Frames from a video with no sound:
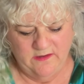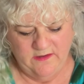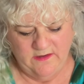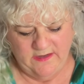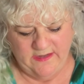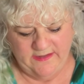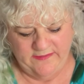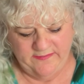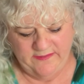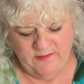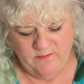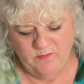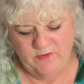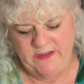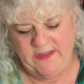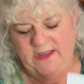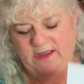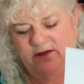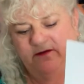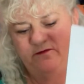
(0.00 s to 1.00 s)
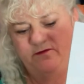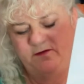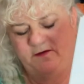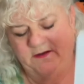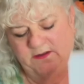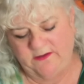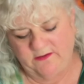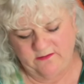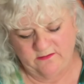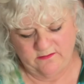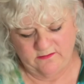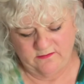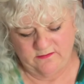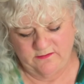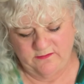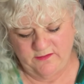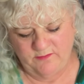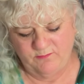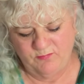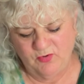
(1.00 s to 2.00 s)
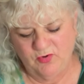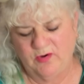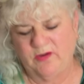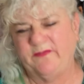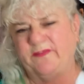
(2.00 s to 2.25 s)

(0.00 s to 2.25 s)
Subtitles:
And then we have the book.